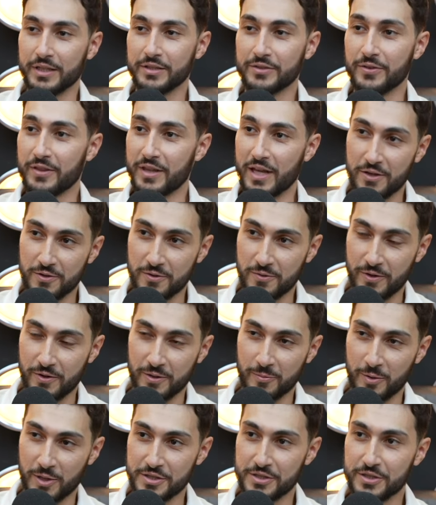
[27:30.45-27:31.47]
So thank you very
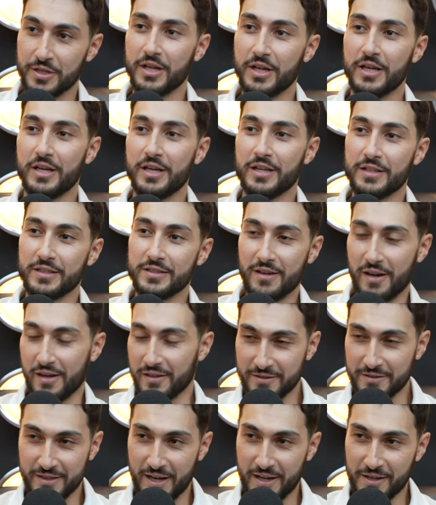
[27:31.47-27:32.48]
much,
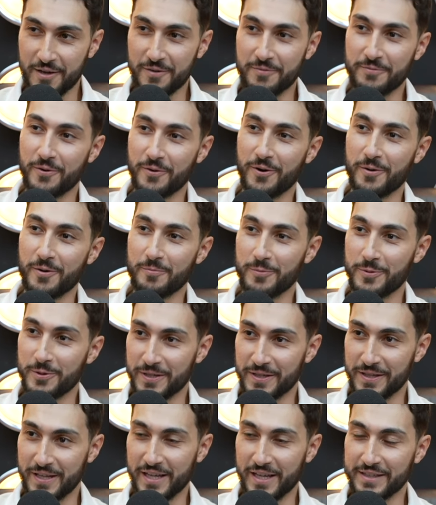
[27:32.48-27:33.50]
Dr. Nahla, for
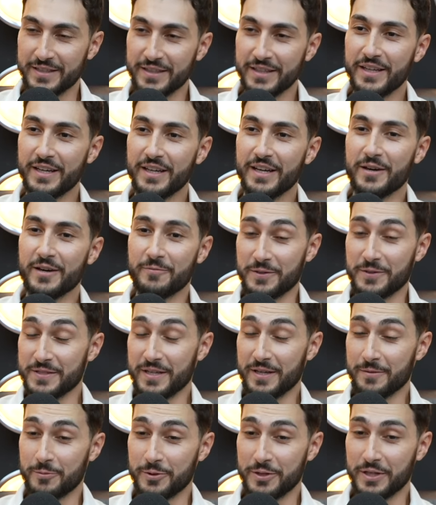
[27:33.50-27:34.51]
putting that, for
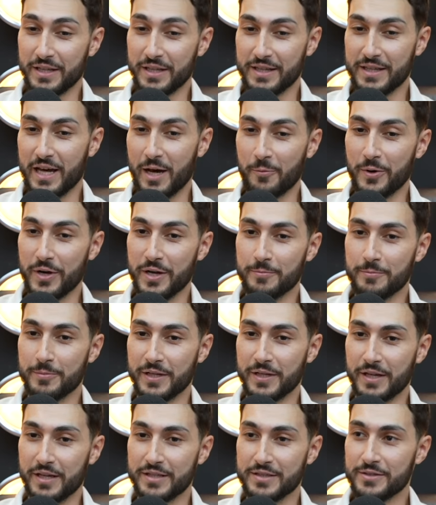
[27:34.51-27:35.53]
putting it that way,
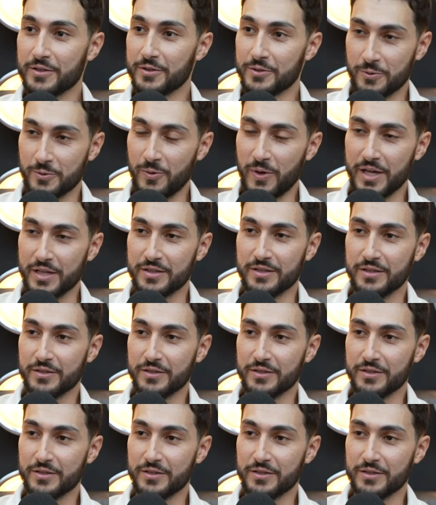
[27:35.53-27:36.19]
because you're right.